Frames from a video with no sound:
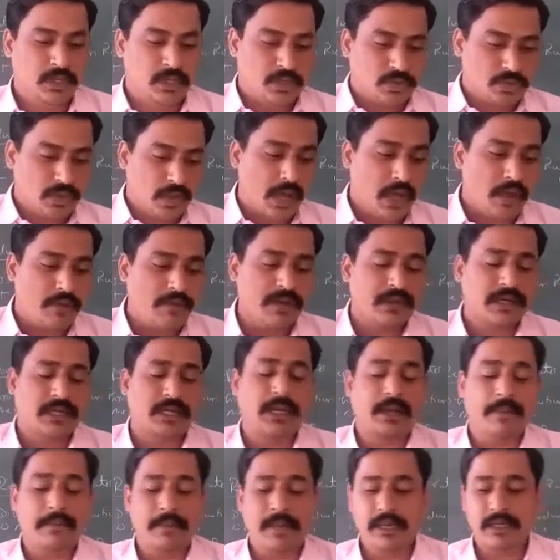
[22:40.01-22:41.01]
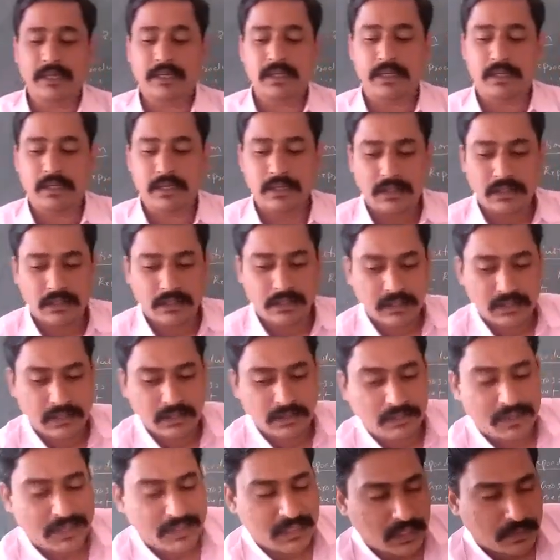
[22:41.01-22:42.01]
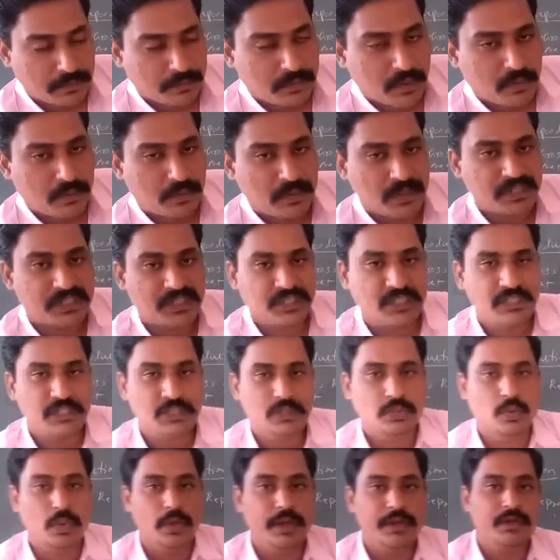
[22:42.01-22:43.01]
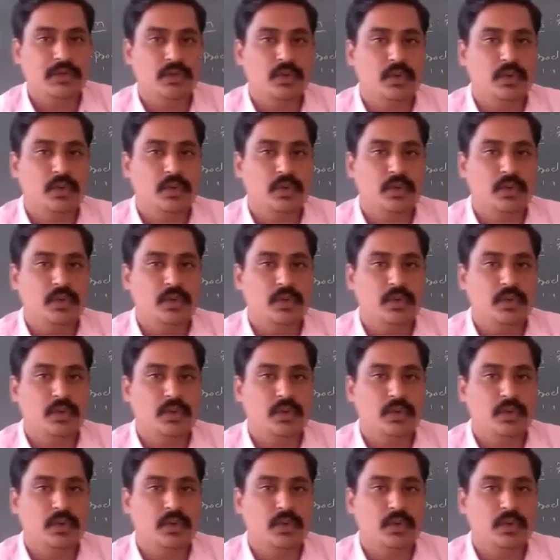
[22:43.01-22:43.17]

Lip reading: So our comment is whether population is going